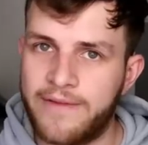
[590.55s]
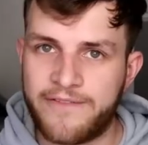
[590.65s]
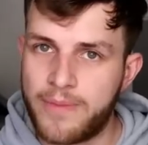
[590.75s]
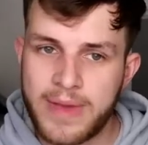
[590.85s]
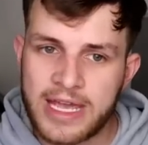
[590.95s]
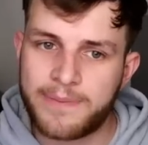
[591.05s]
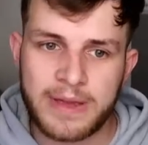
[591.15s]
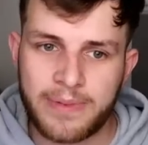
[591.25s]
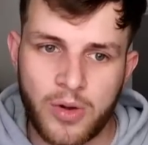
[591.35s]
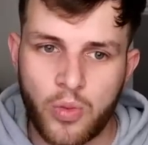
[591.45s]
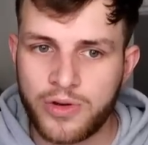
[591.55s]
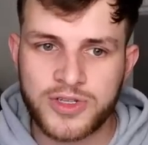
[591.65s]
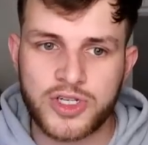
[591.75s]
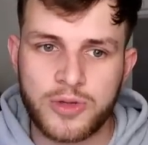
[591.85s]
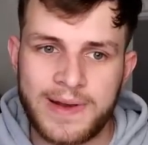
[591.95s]
for me it'd be by 1 or
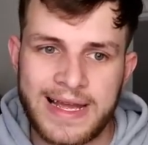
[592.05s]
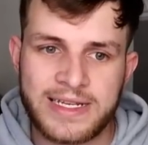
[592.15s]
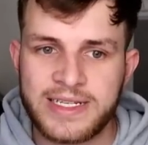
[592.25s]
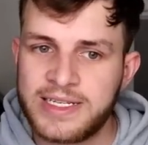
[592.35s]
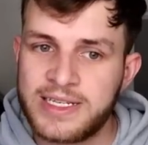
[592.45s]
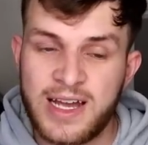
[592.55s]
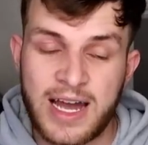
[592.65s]
2 places,